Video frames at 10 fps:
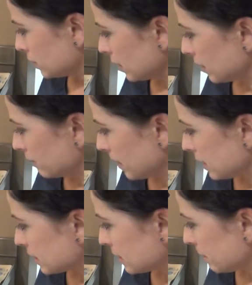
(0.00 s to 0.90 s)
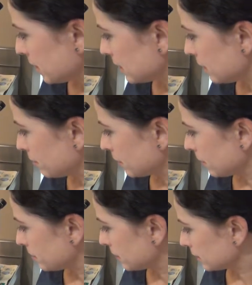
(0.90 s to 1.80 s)
to get my estimated
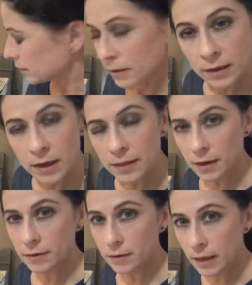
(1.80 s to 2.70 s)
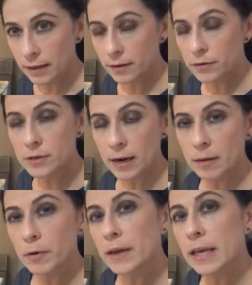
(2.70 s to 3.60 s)
hemoglobin, and then I'll use that
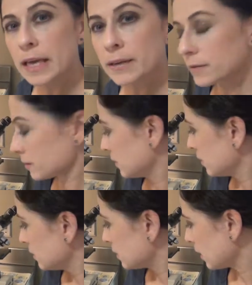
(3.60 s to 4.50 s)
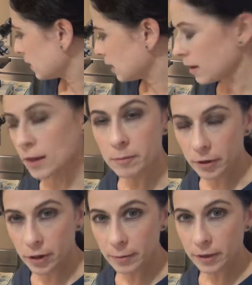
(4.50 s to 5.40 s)
number again to get the
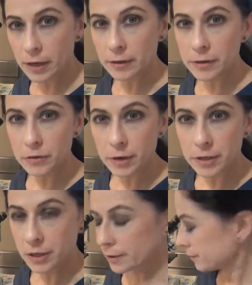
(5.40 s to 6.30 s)
hemoglobin concentration.